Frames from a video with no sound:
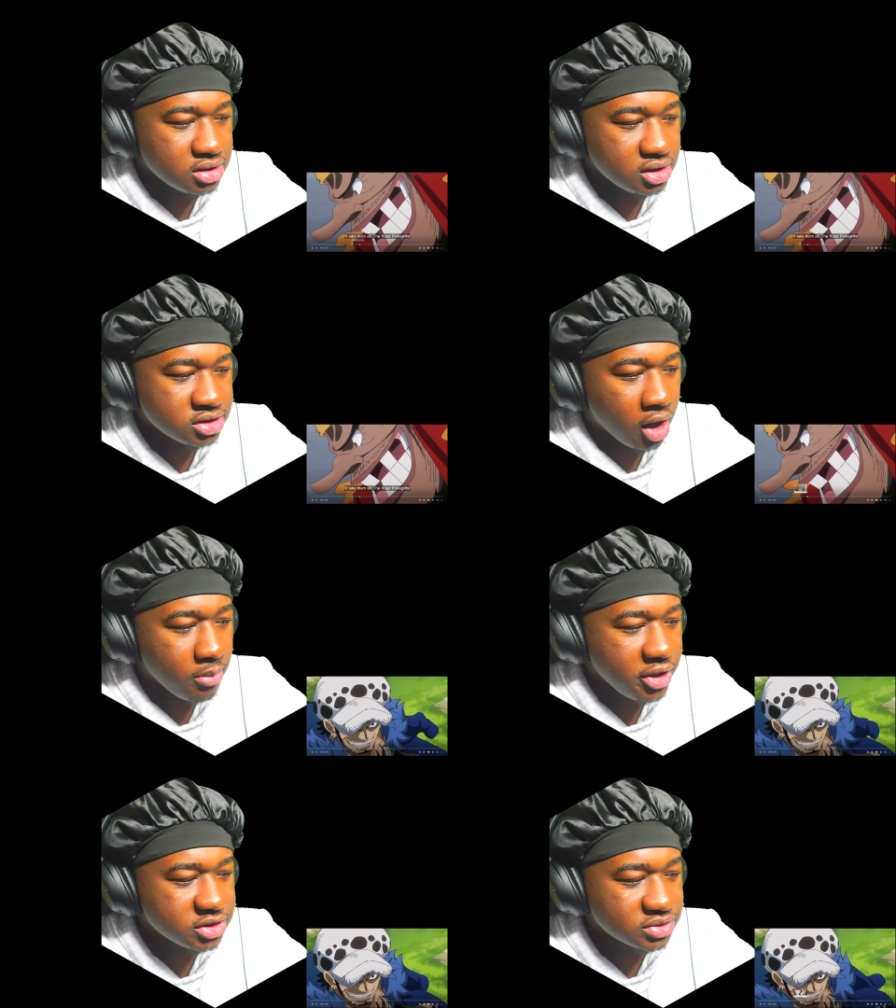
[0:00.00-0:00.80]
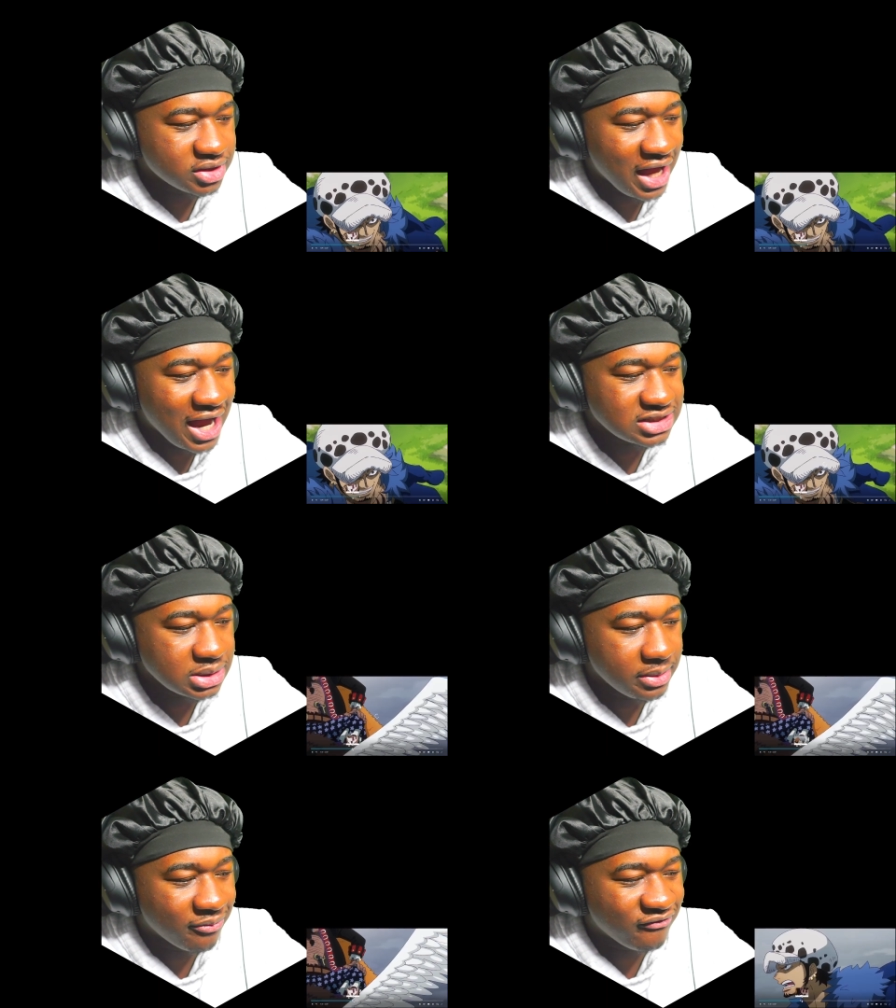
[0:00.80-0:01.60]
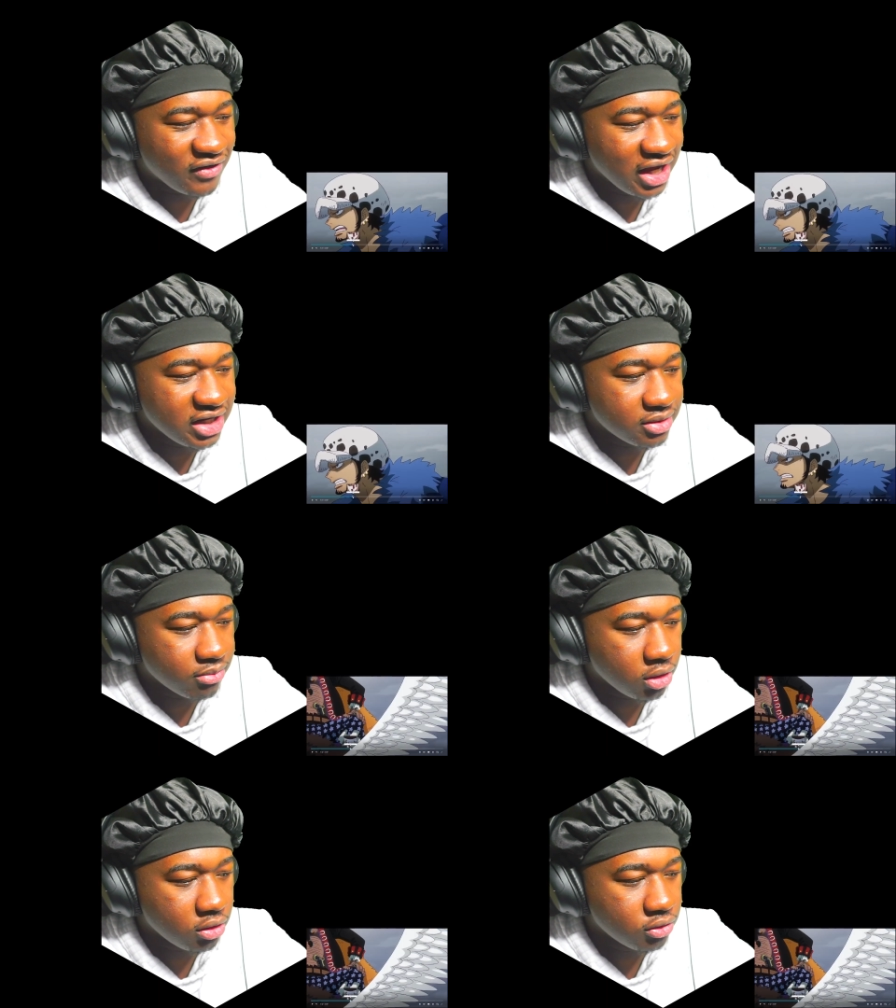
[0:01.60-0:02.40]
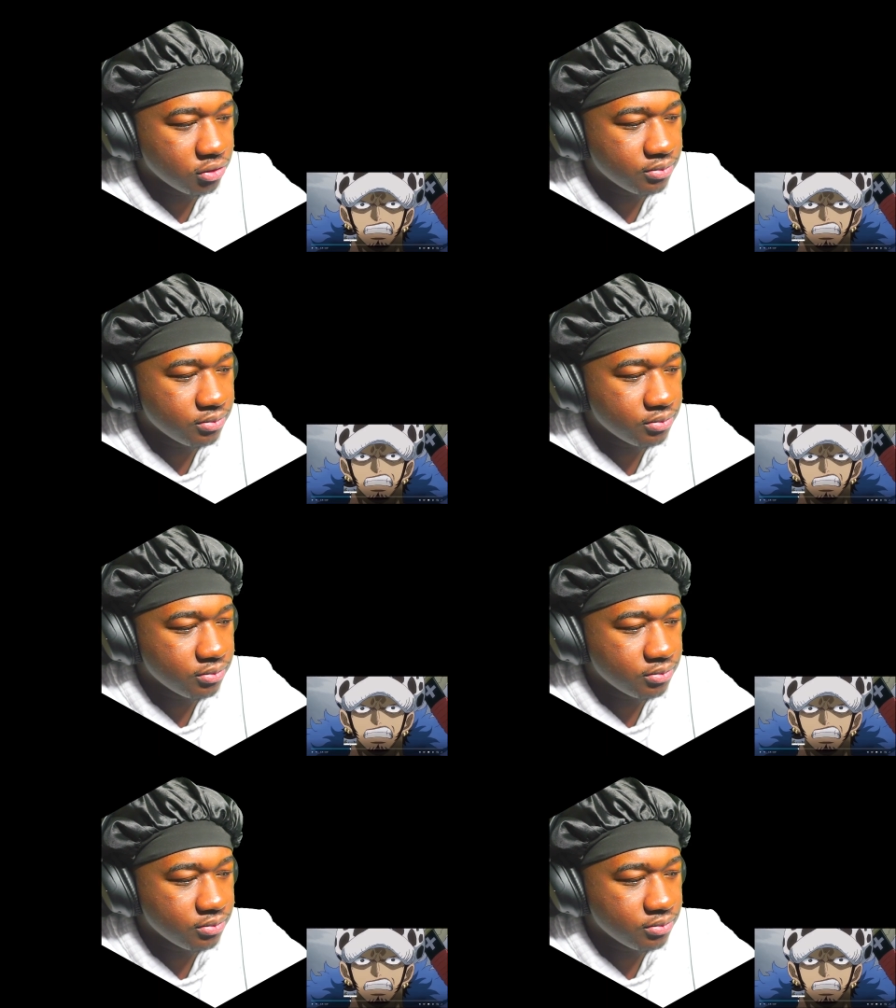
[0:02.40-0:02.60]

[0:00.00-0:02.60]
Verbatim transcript: dumb niggas was actually fighting, bro.